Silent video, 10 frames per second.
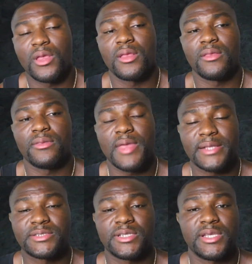
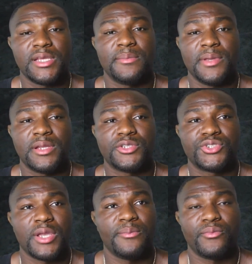that's the key to being in
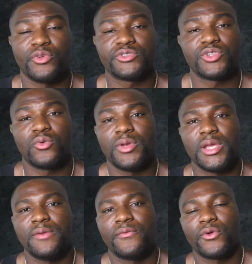shape. There's no
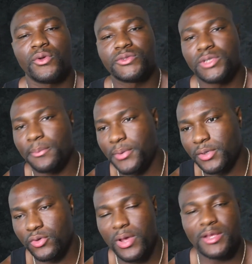need for Ozempic.
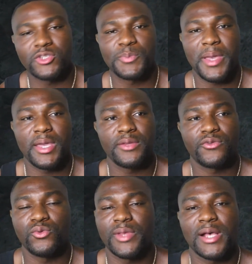You don't have to pay
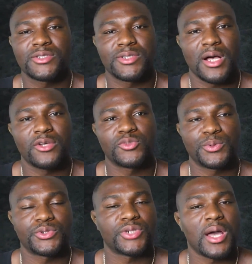$2,000 per
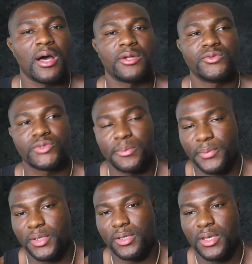shot on
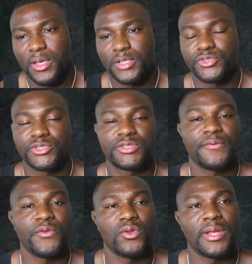Ozempic just to
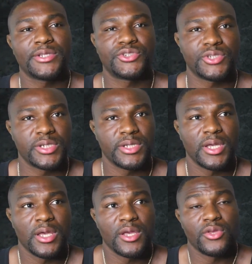feel like shit.
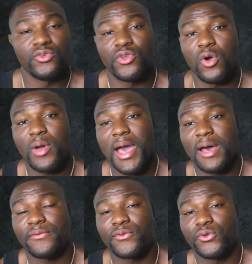You don't
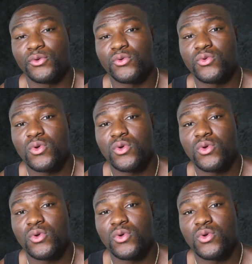have to